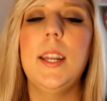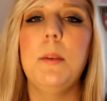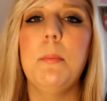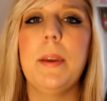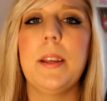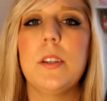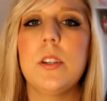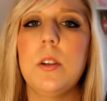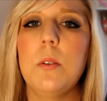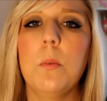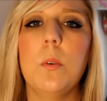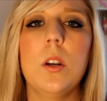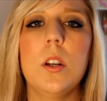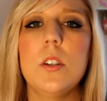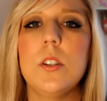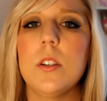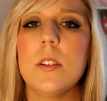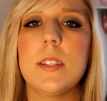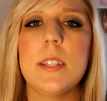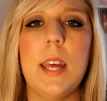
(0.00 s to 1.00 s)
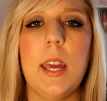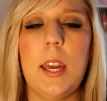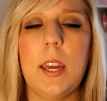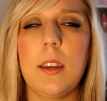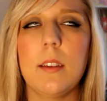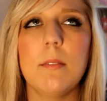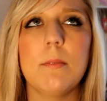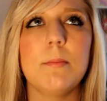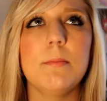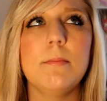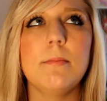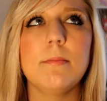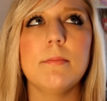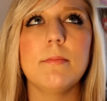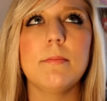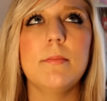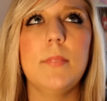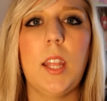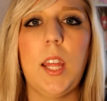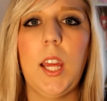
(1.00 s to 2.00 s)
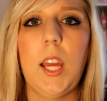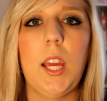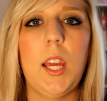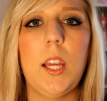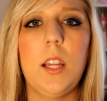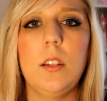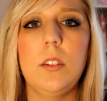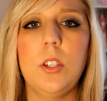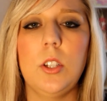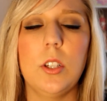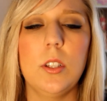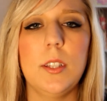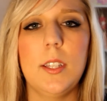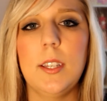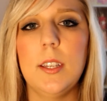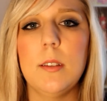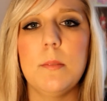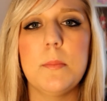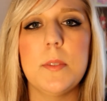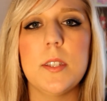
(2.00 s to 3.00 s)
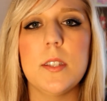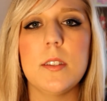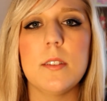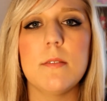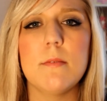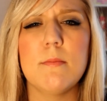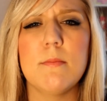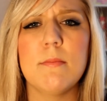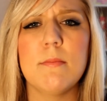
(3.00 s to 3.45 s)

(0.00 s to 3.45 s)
It makes you want to just like eat your lips.